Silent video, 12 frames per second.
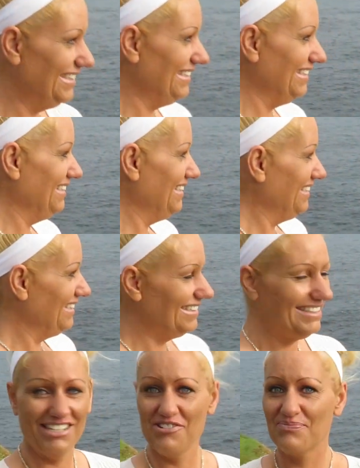So,
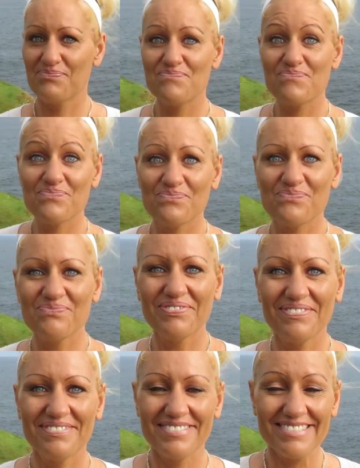right,
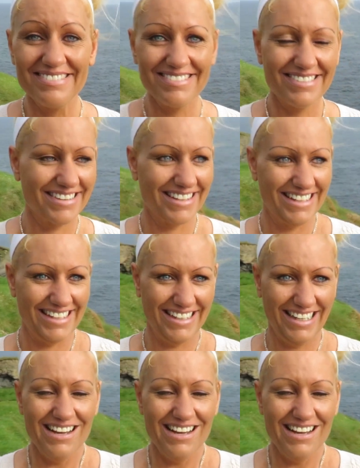today we're going live.